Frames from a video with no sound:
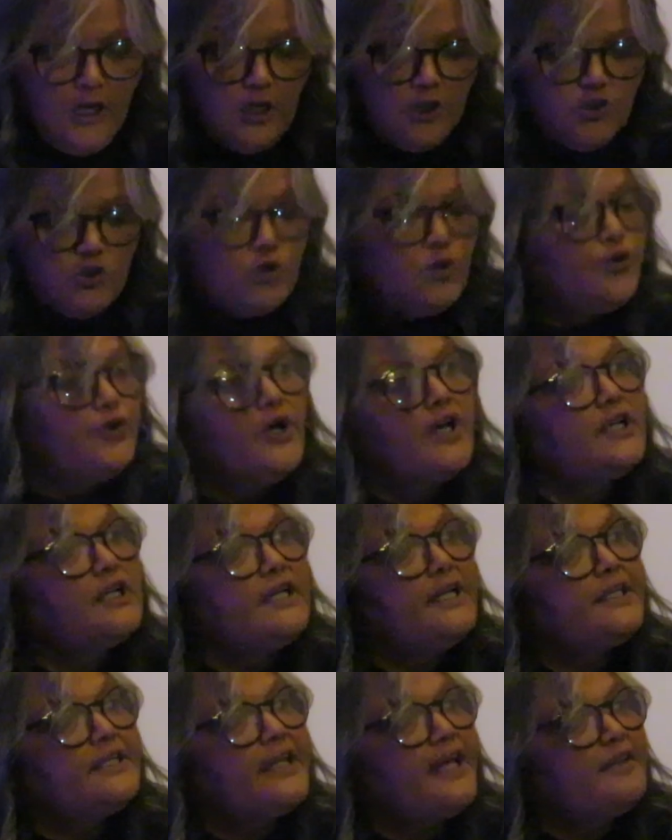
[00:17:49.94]
Do not
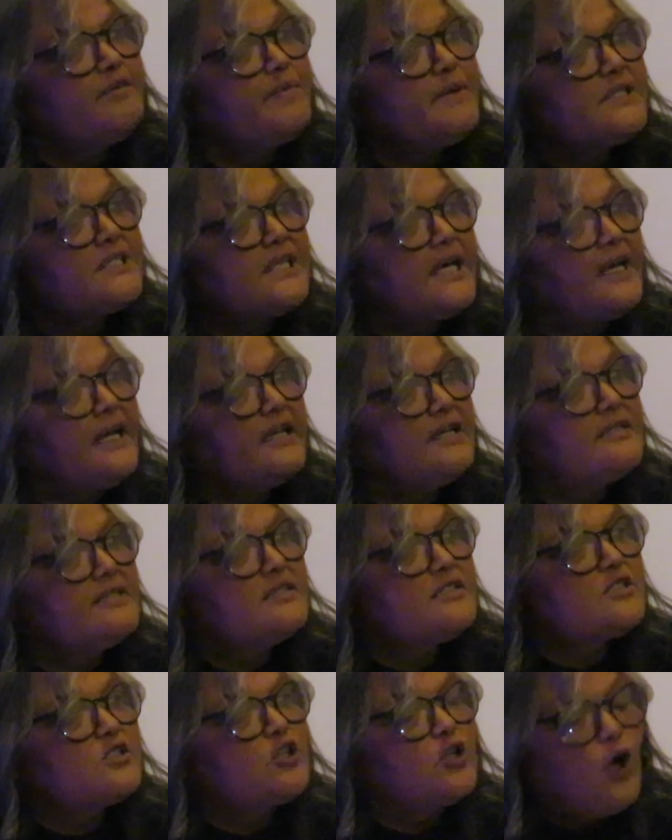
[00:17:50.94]
let that be
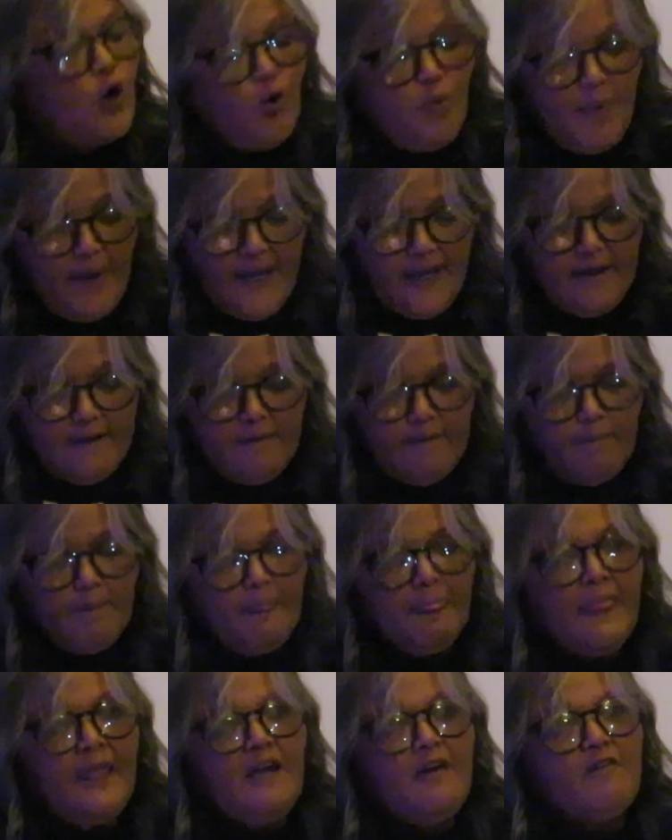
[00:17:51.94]
silence. Go back.
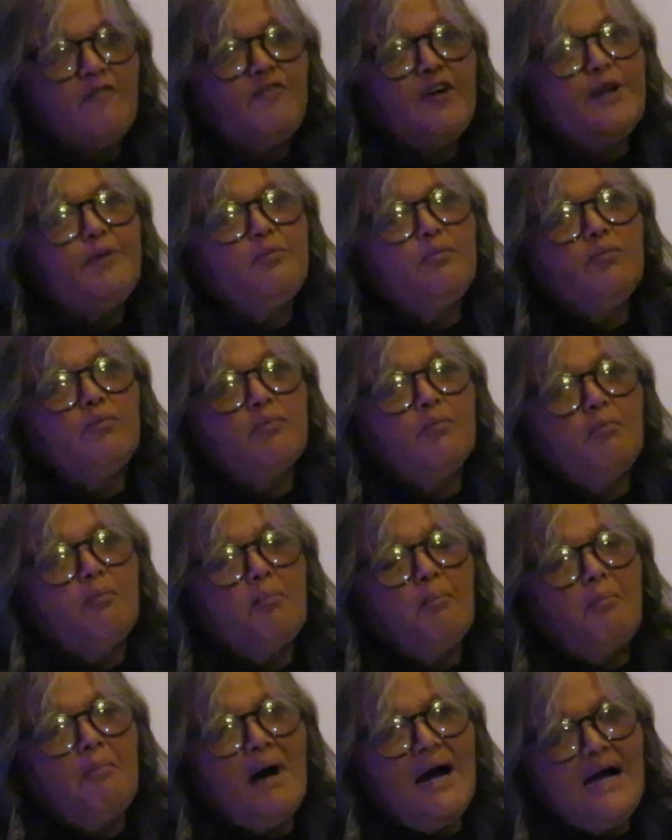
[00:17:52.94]
When
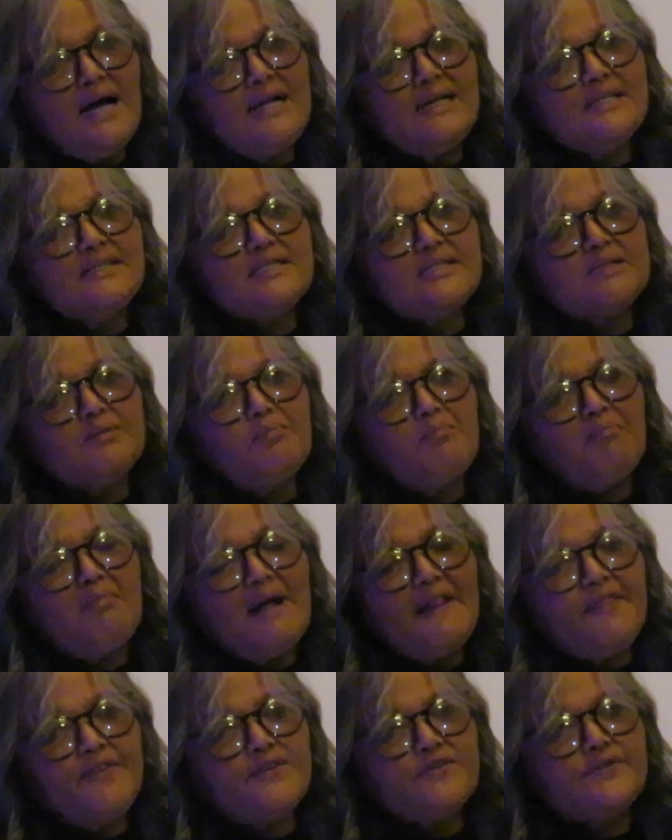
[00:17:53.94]

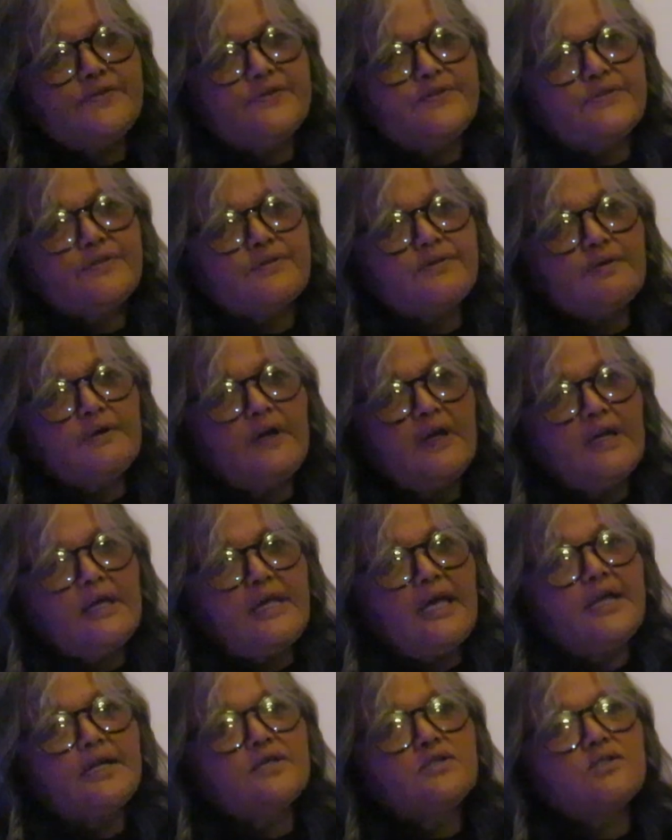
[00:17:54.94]
mothers
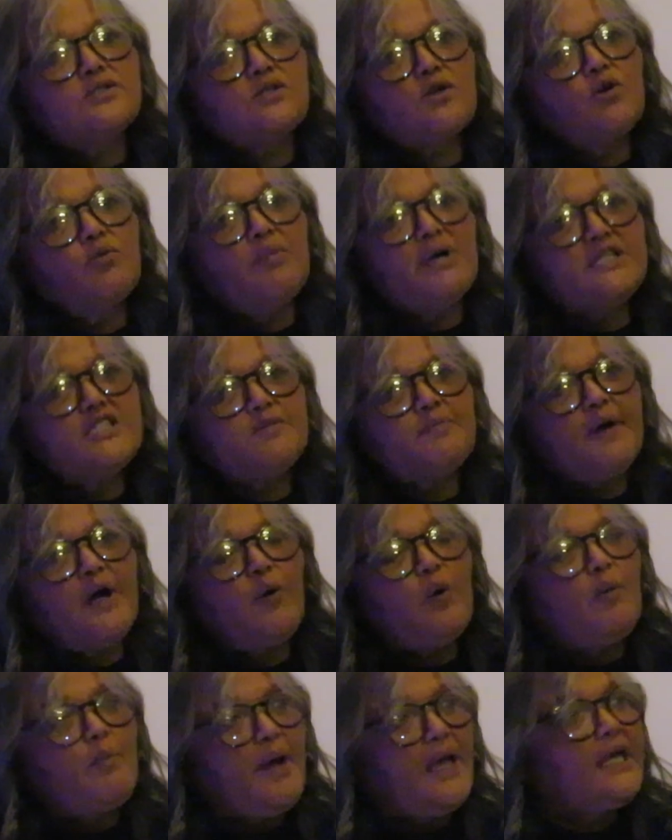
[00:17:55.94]
carry so much
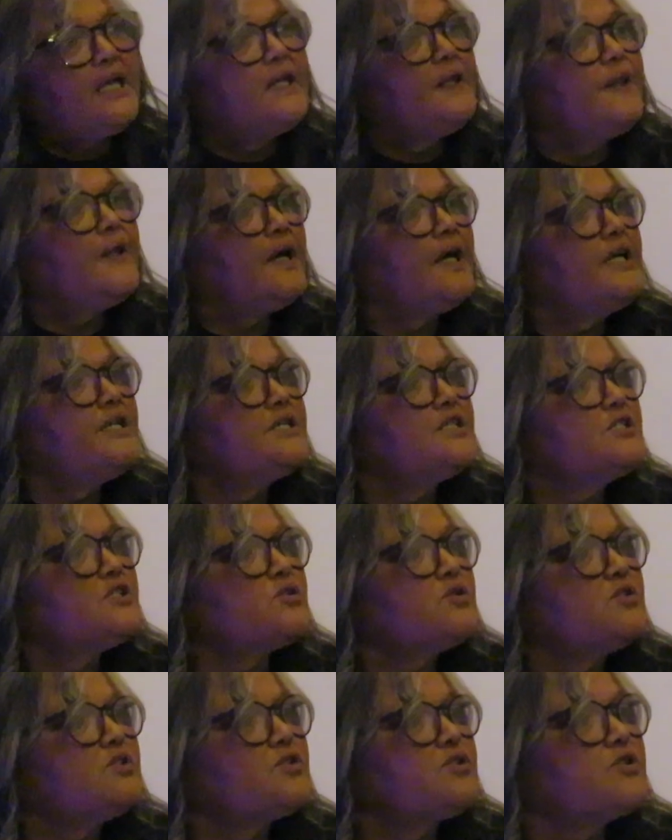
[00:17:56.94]
power, back in the
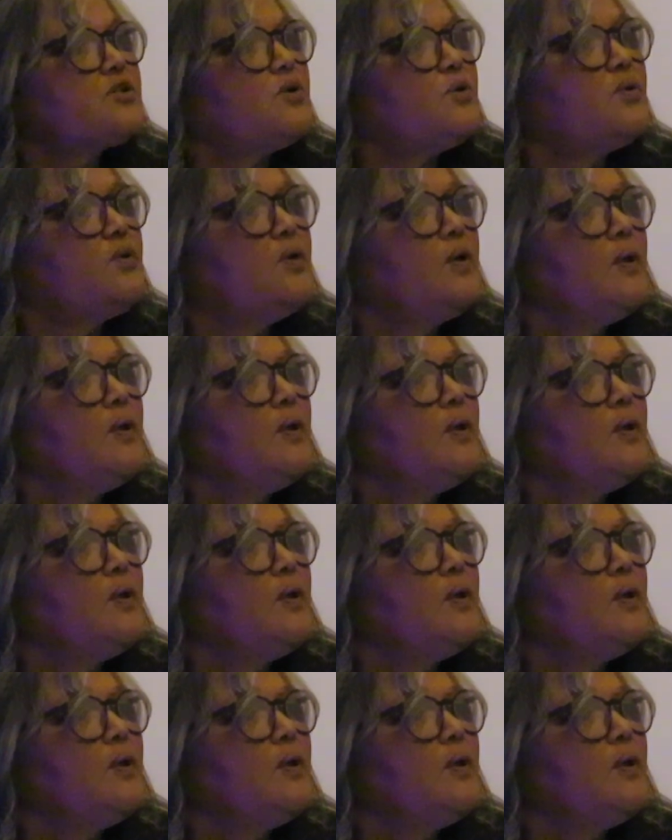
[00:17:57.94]
80s also.